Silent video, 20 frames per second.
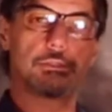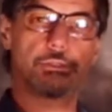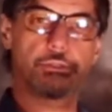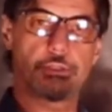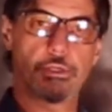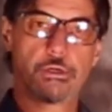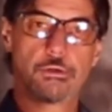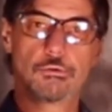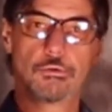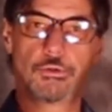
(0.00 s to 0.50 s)

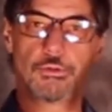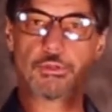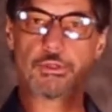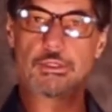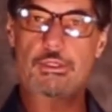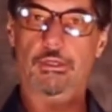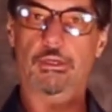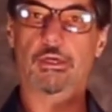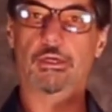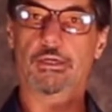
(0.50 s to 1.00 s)
stuck with,
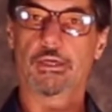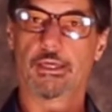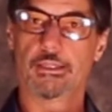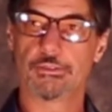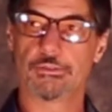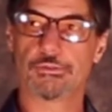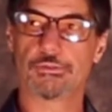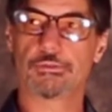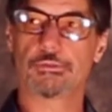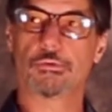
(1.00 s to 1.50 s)
again,
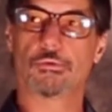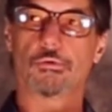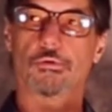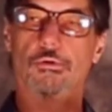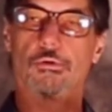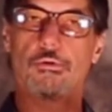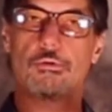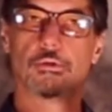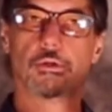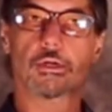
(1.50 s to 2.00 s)
against
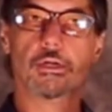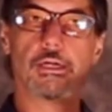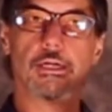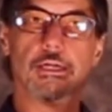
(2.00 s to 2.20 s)
or